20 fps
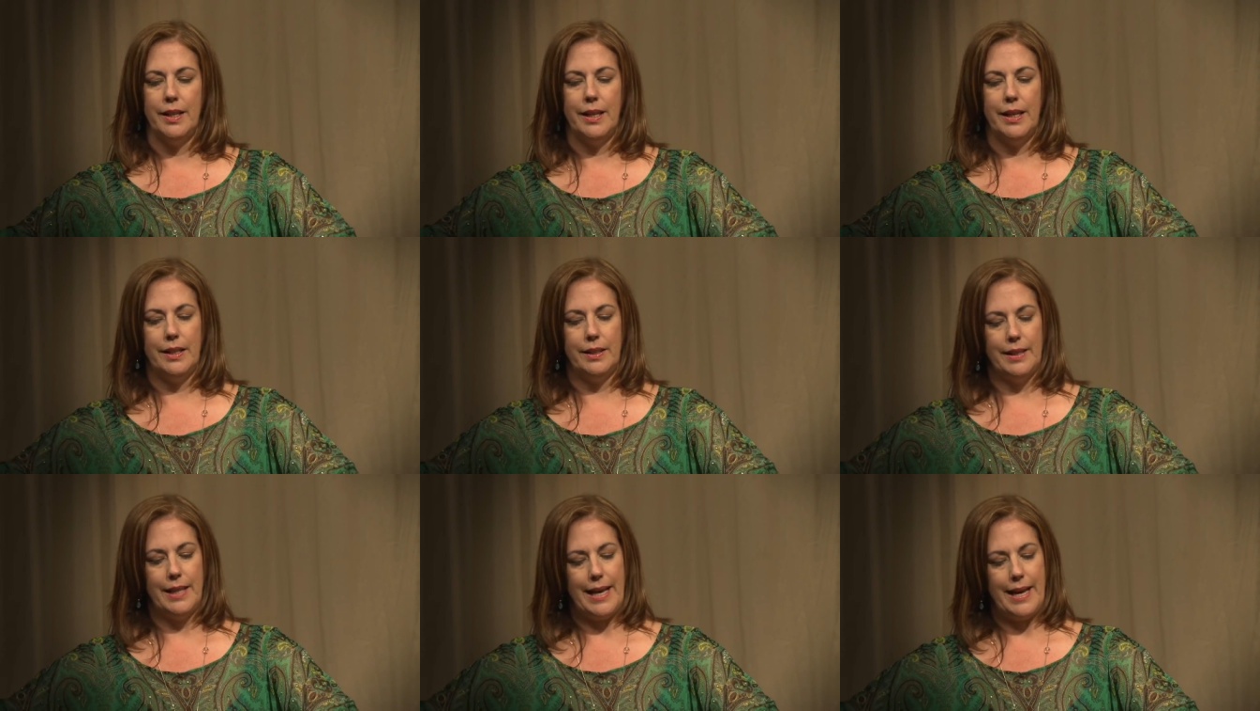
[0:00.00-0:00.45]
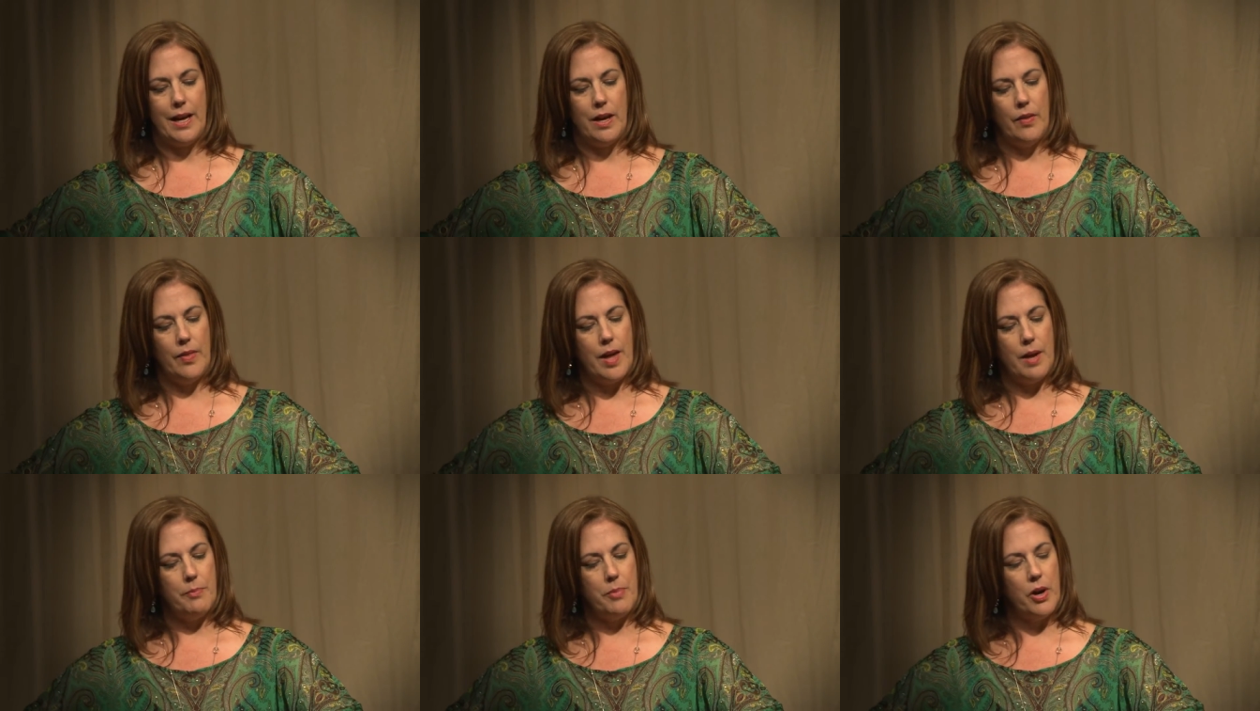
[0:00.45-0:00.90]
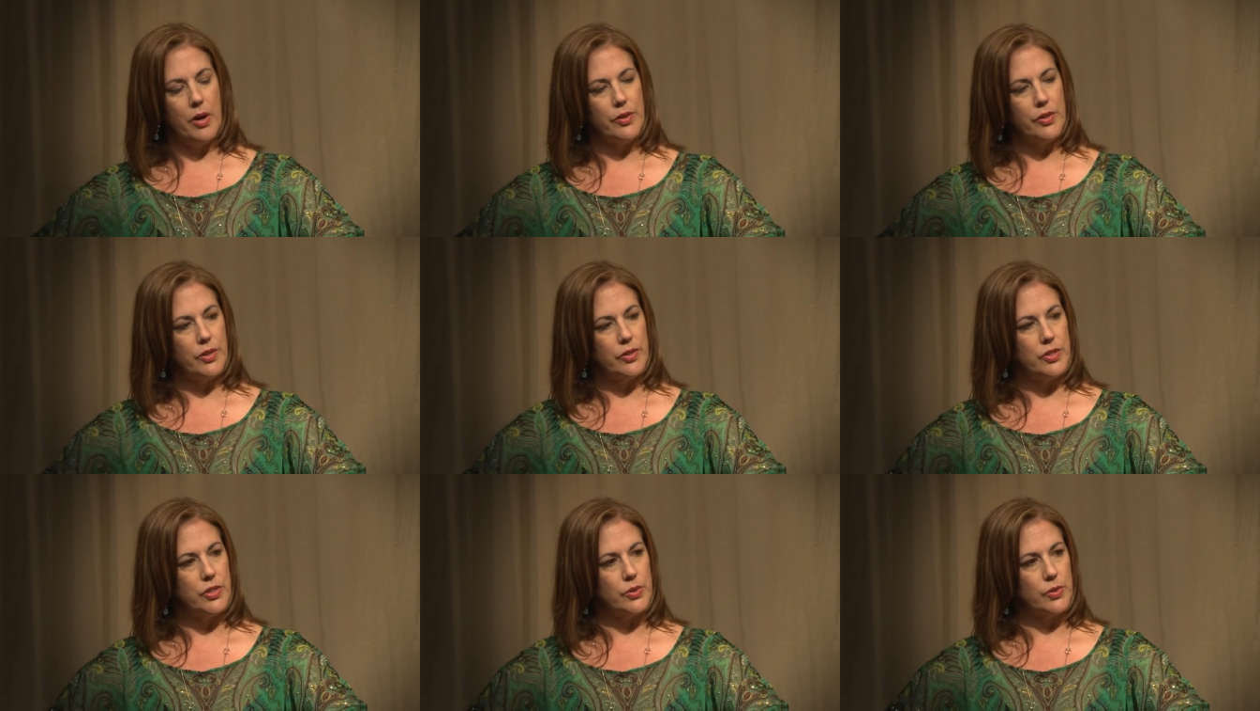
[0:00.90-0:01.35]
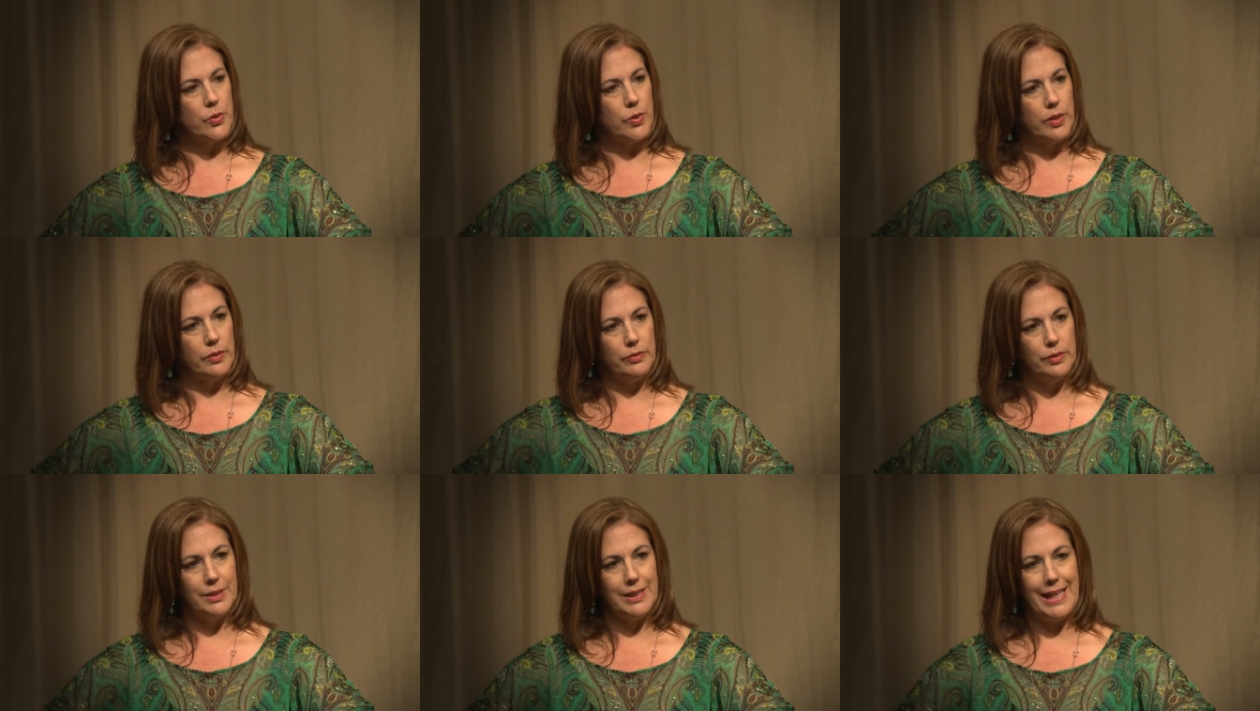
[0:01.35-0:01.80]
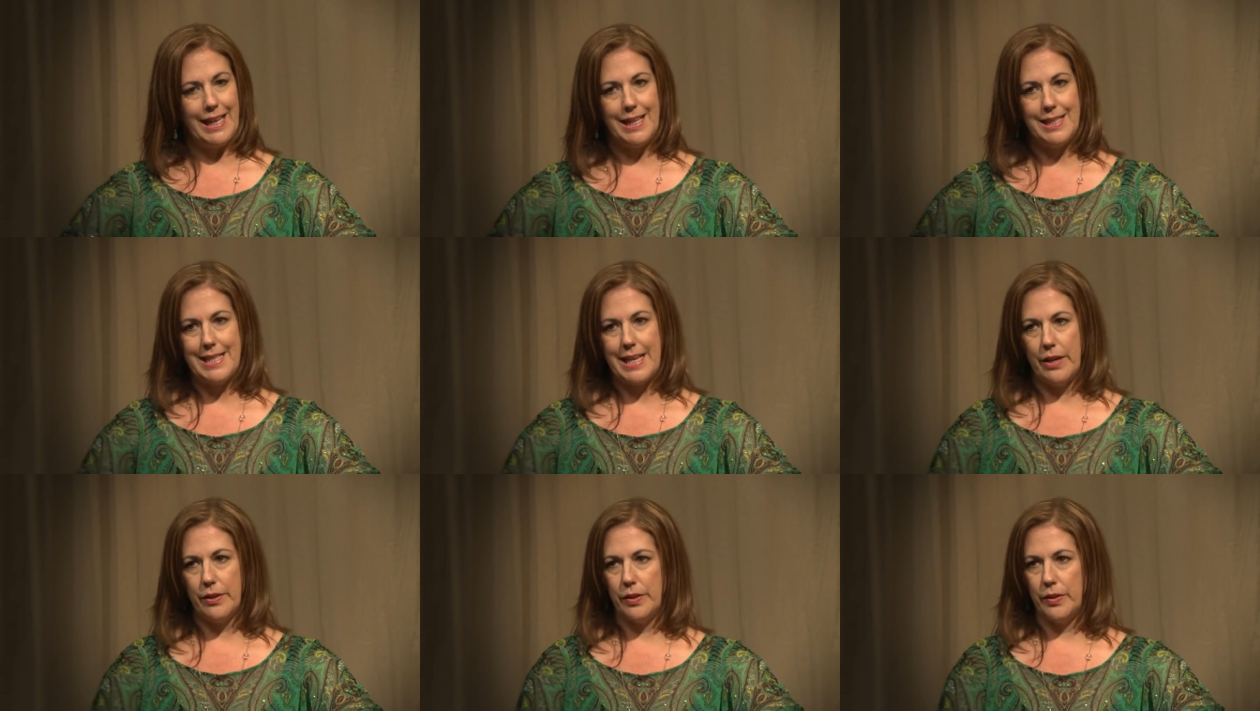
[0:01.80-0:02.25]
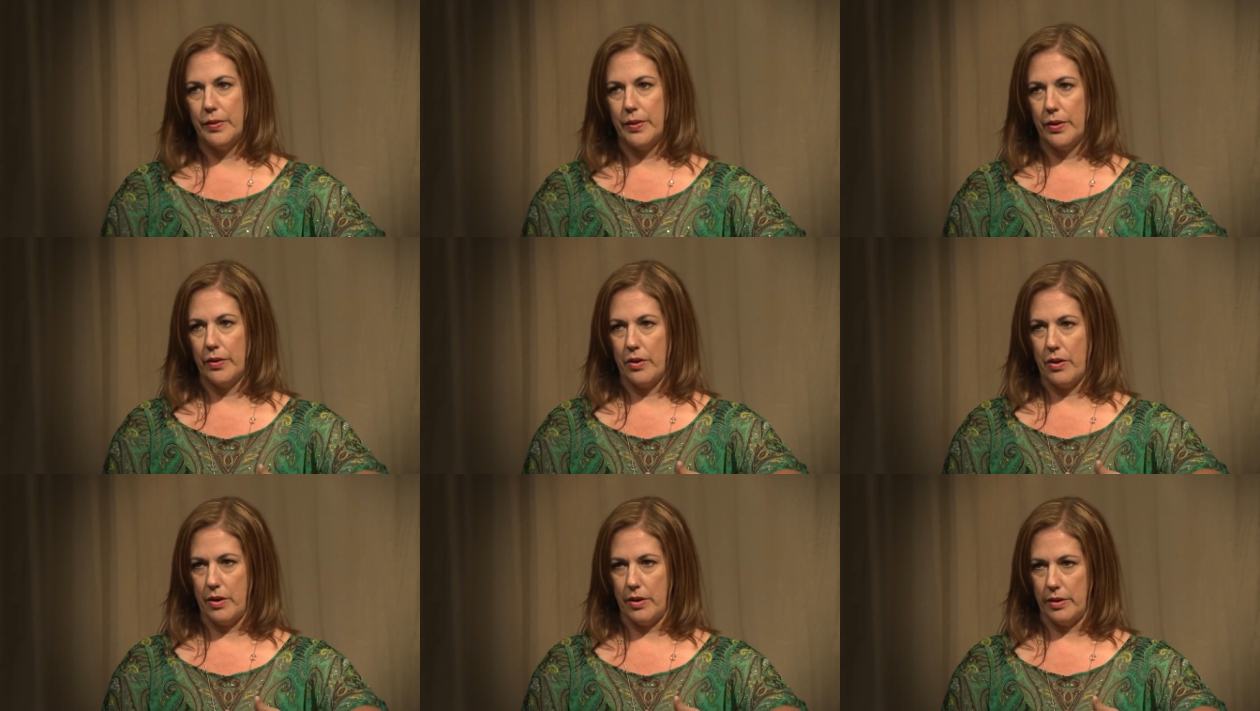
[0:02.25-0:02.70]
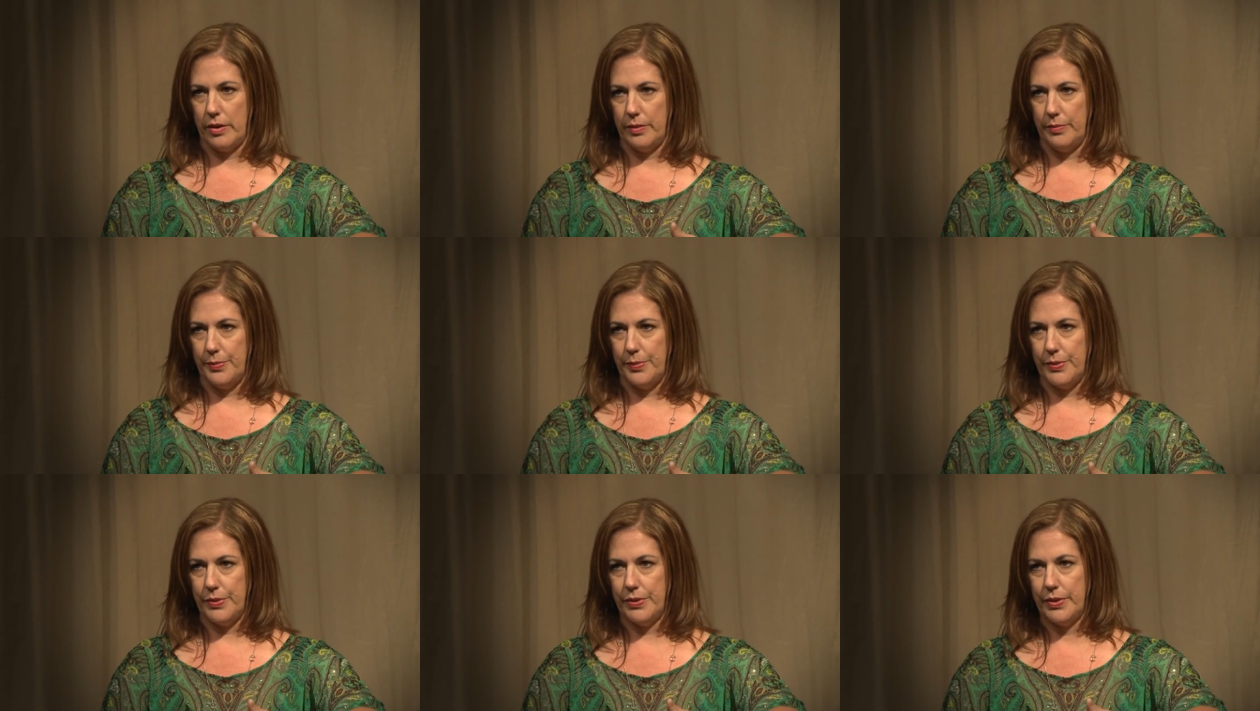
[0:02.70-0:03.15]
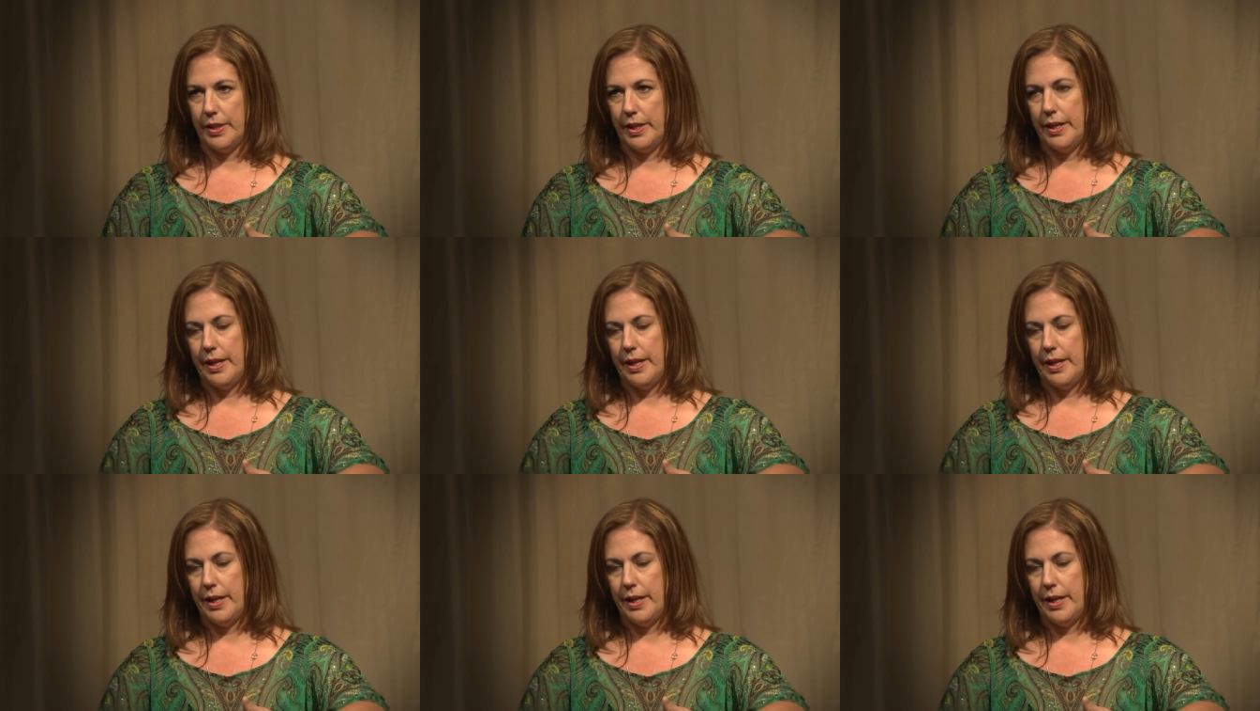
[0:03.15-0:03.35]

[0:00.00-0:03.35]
allow that partner to sort of lay down in their arms